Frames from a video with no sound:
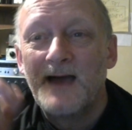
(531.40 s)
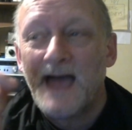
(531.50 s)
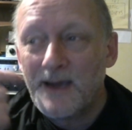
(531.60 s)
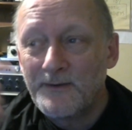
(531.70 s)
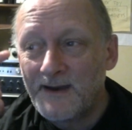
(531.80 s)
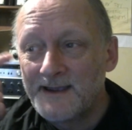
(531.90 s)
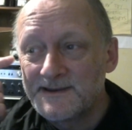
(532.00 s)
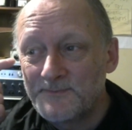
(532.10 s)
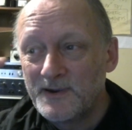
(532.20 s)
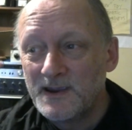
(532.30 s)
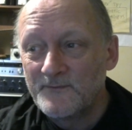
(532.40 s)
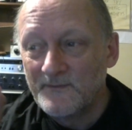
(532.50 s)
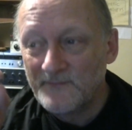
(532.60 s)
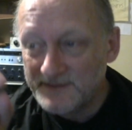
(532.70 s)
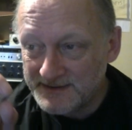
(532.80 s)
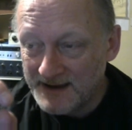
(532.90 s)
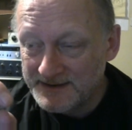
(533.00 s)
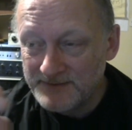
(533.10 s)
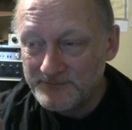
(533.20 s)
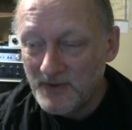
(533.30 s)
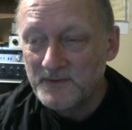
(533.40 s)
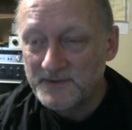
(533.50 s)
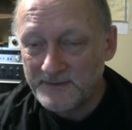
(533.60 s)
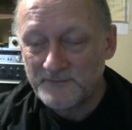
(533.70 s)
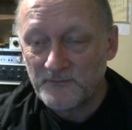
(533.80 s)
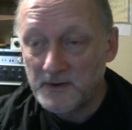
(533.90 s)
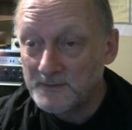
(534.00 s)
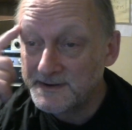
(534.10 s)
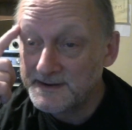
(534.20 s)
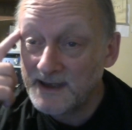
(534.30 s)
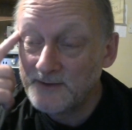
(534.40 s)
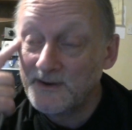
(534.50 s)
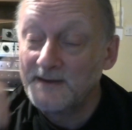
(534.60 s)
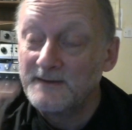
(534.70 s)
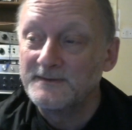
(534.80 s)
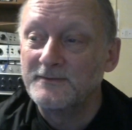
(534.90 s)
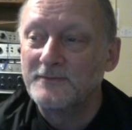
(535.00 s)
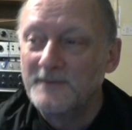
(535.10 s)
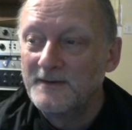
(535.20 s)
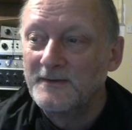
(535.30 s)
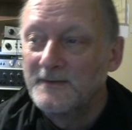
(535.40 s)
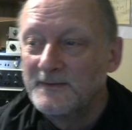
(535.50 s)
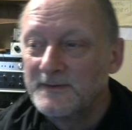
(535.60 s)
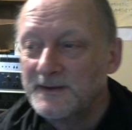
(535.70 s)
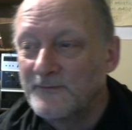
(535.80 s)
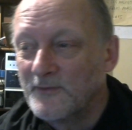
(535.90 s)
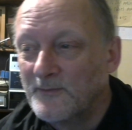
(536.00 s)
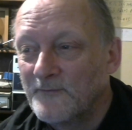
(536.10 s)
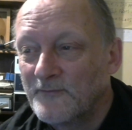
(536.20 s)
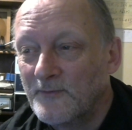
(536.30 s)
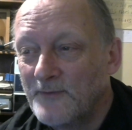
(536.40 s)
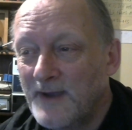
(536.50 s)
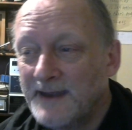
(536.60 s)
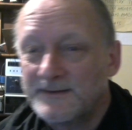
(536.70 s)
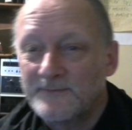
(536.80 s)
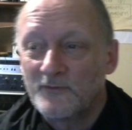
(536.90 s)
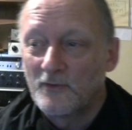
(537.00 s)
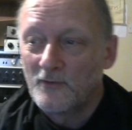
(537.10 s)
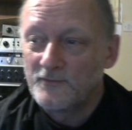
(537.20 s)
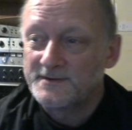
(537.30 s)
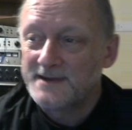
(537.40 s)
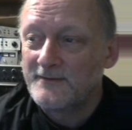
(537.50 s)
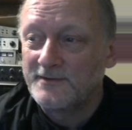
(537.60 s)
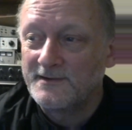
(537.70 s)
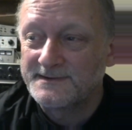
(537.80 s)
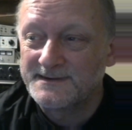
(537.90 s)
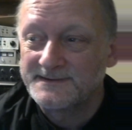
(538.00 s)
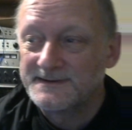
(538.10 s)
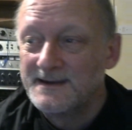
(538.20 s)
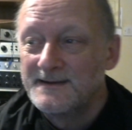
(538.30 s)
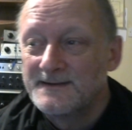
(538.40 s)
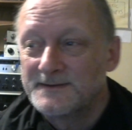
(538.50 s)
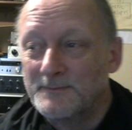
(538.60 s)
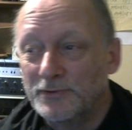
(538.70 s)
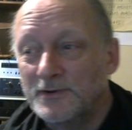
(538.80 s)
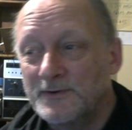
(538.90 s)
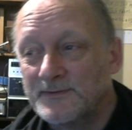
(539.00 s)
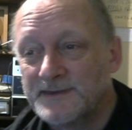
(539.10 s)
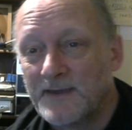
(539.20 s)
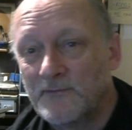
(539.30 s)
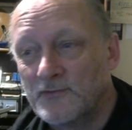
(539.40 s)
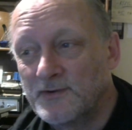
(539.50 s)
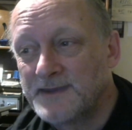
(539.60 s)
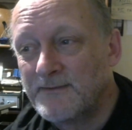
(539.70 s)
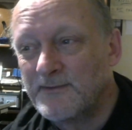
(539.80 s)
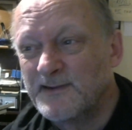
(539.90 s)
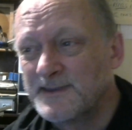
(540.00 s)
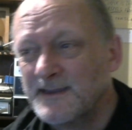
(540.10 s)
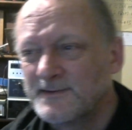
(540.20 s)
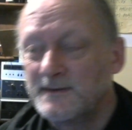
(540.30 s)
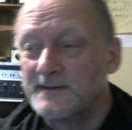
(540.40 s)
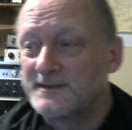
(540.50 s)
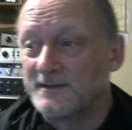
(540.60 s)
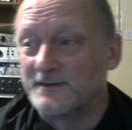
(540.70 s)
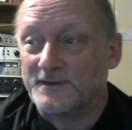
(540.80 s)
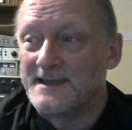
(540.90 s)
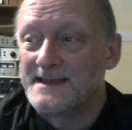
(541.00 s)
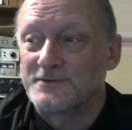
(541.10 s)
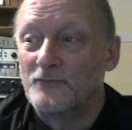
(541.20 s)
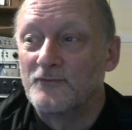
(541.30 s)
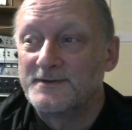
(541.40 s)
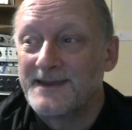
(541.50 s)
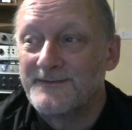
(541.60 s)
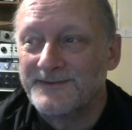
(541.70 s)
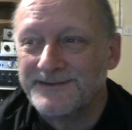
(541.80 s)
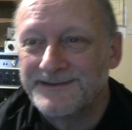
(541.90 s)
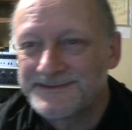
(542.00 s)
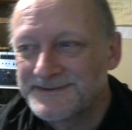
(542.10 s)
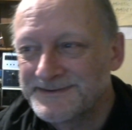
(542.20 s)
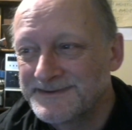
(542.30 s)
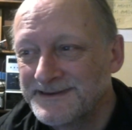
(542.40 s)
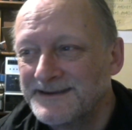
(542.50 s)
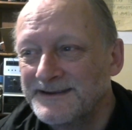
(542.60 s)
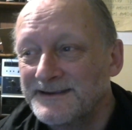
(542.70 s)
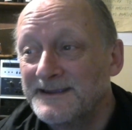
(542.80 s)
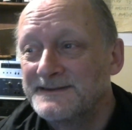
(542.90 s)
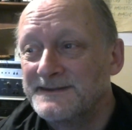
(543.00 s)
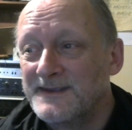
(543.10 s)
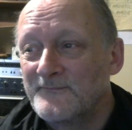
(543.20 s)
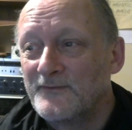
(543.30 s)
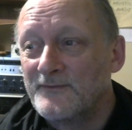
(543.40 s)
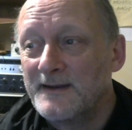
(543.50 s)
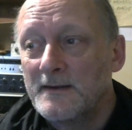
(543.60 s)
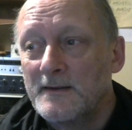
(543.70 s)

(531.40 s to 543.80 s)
Our eyes are perfect for detecting most of those frequencies anyway, aren't they? You know, from red 400 terahertz to blue 700 terahertz. It's only to the last 100 terahertz into the infrared,